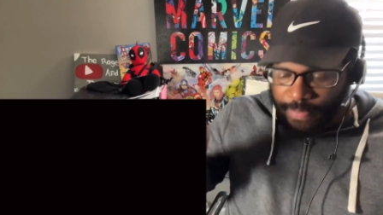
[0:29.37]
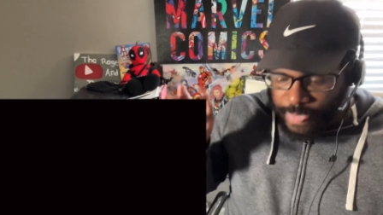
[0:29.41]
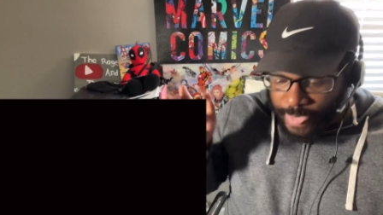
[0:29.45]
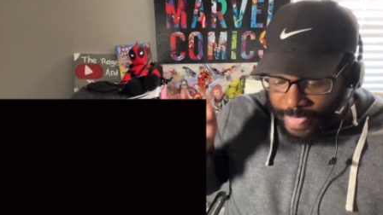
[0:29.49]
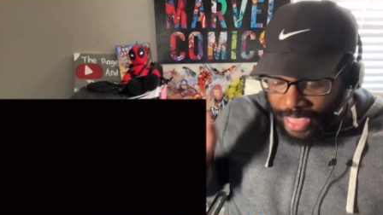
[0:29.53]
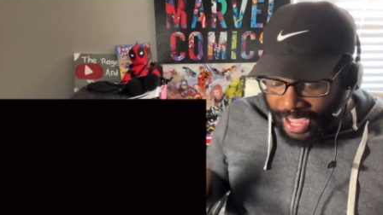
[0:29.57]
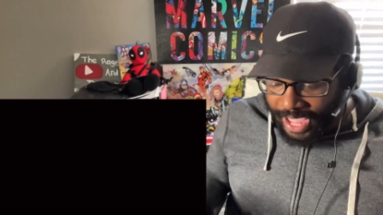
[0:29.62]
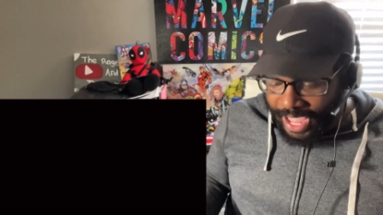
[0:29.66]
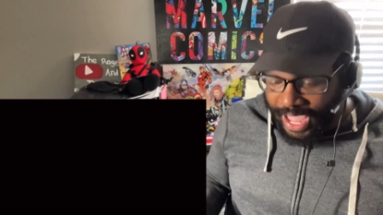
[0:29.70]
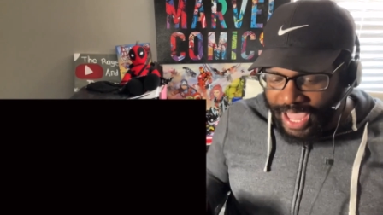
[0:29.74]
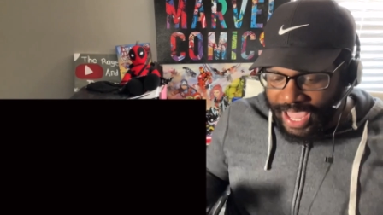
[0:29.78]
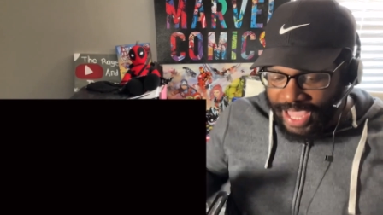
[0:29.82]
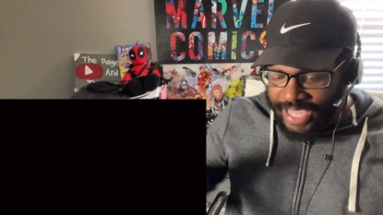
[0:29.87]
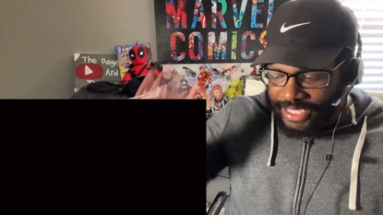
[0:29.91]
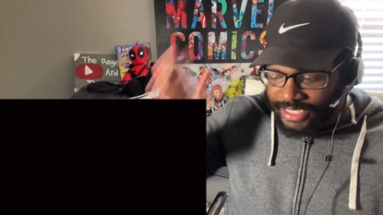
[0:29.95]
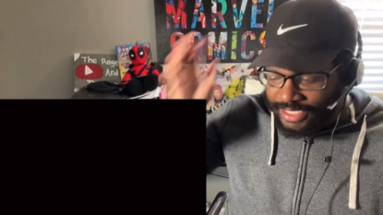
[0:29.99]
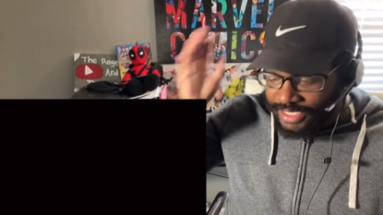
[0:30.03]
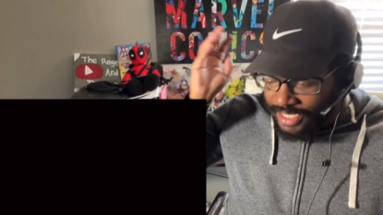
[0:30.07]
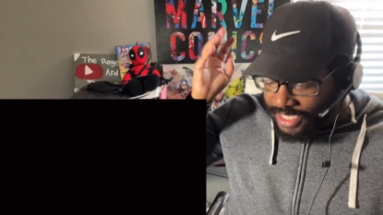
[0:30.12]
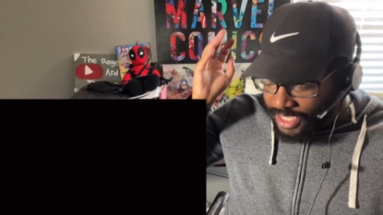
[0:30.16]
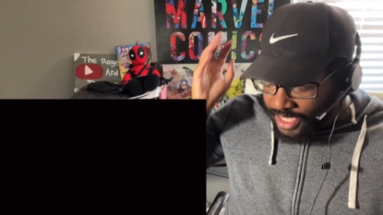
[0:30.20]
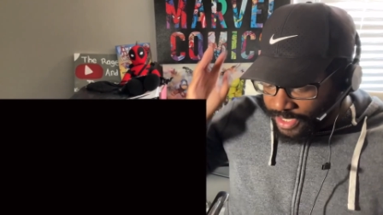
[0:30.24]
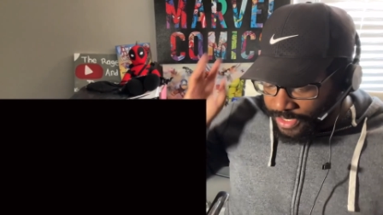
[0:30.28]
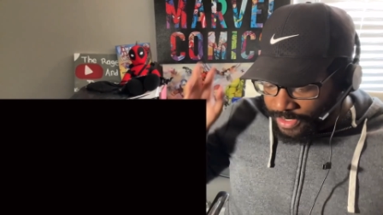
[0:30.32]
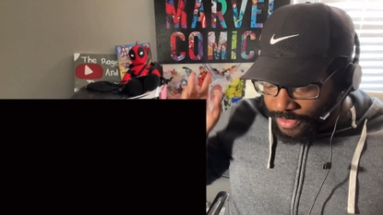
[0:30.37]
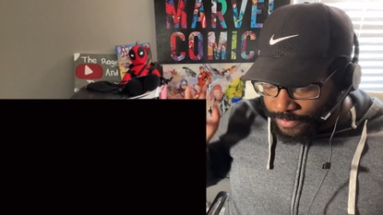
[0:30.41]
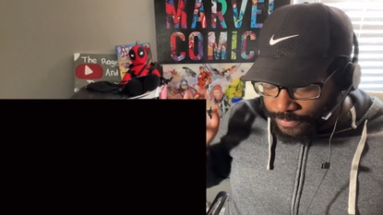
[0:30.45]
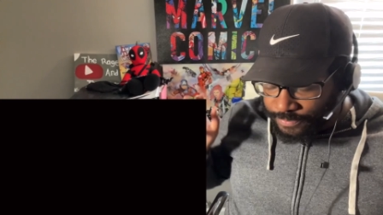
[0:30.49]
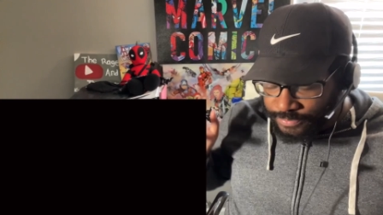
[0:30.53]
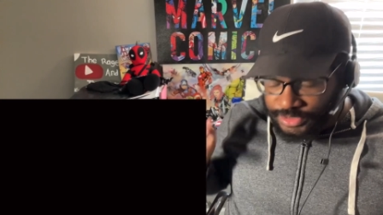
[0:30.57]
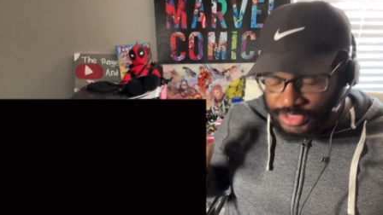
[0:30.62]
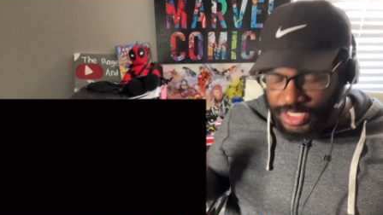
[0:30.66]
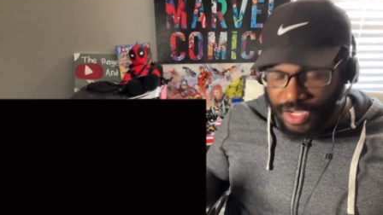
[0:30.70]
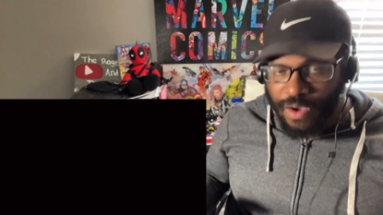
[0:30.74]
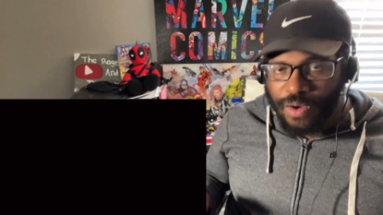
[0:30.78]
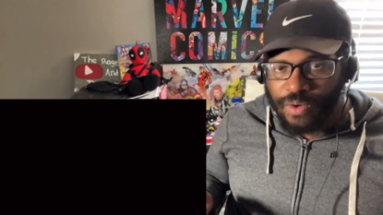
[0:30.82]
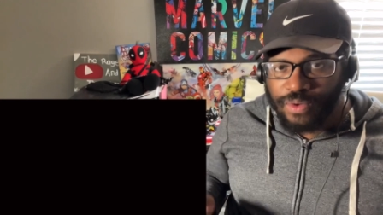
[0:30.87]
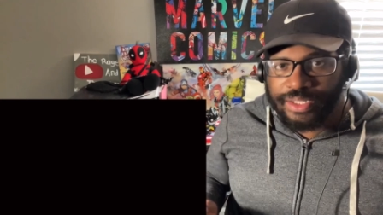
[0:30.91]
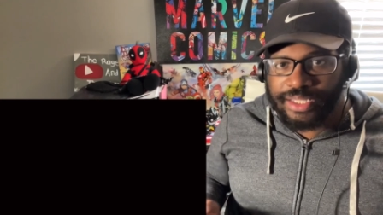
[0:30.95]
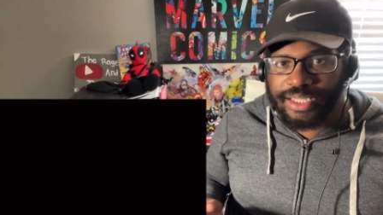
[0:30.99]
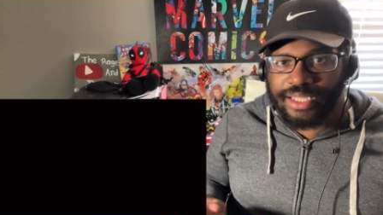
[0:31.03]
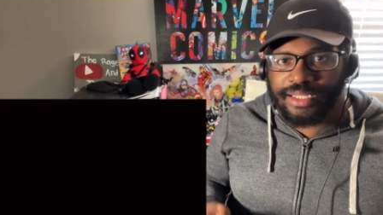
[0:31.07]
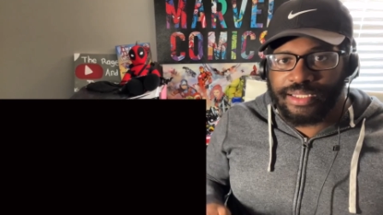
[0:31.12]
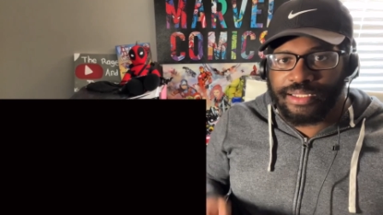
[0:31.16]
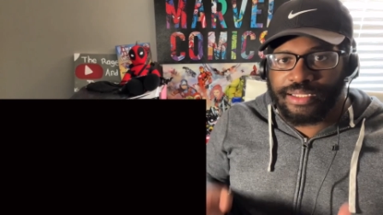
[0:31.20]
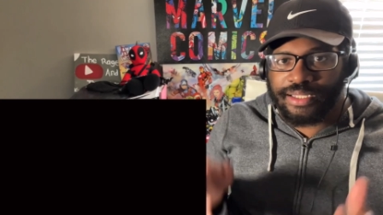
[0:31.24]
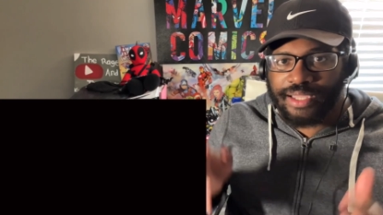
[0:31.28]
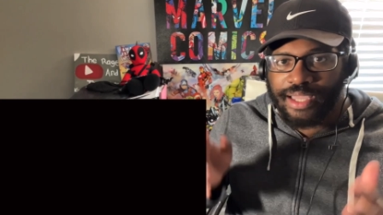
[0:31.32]
I am
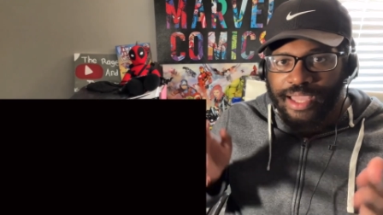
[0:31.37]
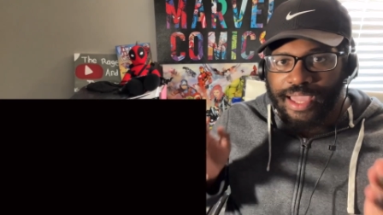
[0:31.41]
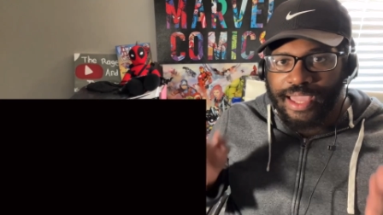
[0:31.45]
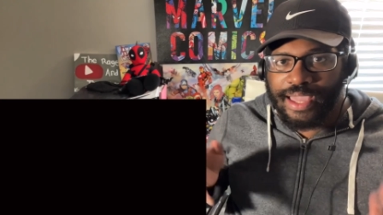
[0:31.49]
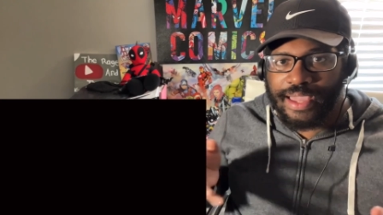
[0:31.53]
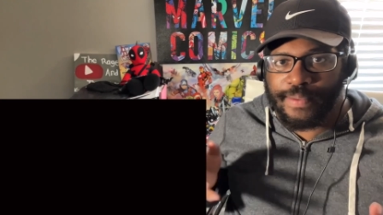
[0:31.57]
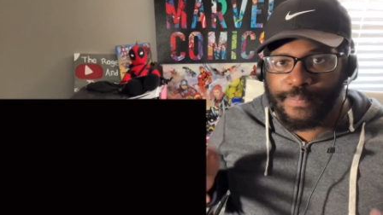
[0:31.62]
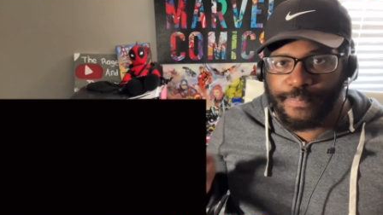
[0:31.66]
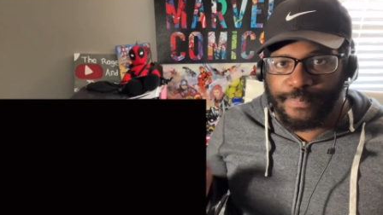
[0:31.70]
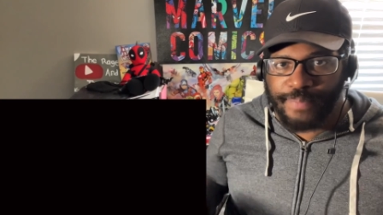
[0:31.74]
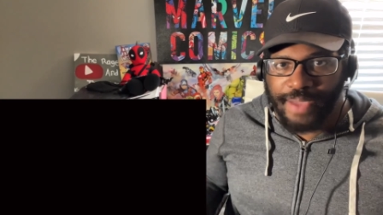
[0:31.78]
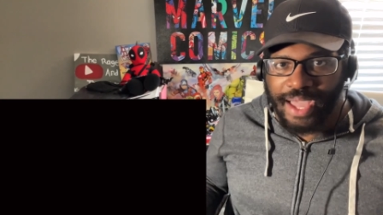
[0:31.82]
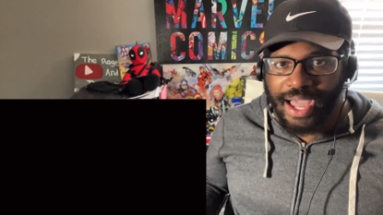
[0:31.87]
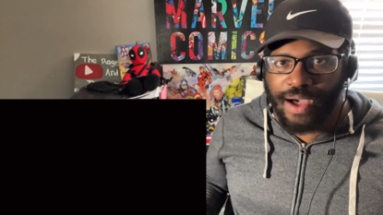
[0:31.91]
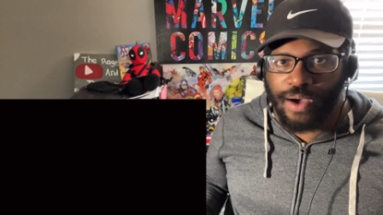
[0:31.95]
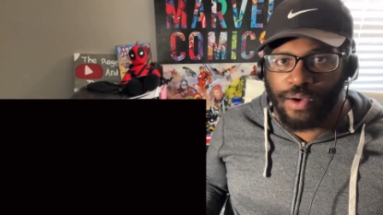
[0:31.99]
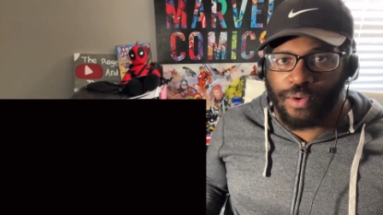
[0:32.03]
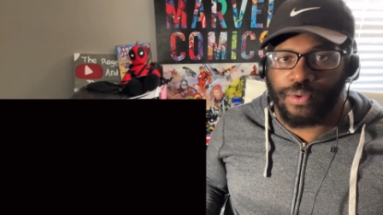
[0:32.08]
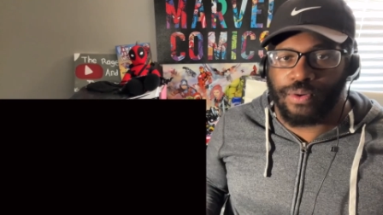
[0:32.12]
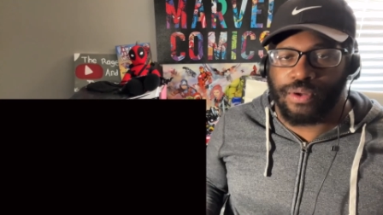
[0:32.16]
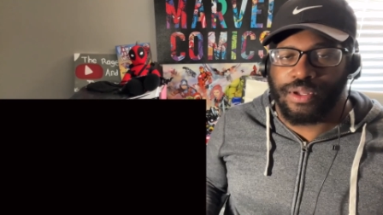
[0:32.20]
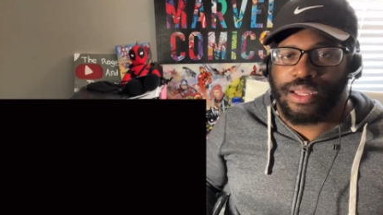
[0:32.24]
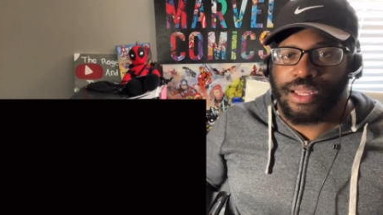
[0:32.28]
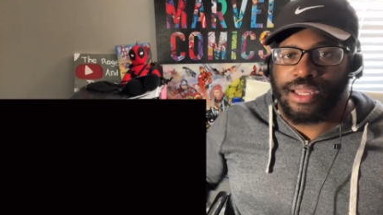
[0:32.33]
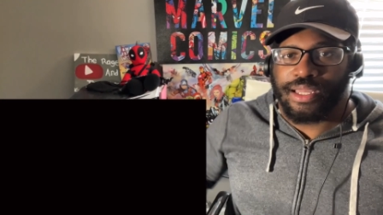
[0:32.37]
talking about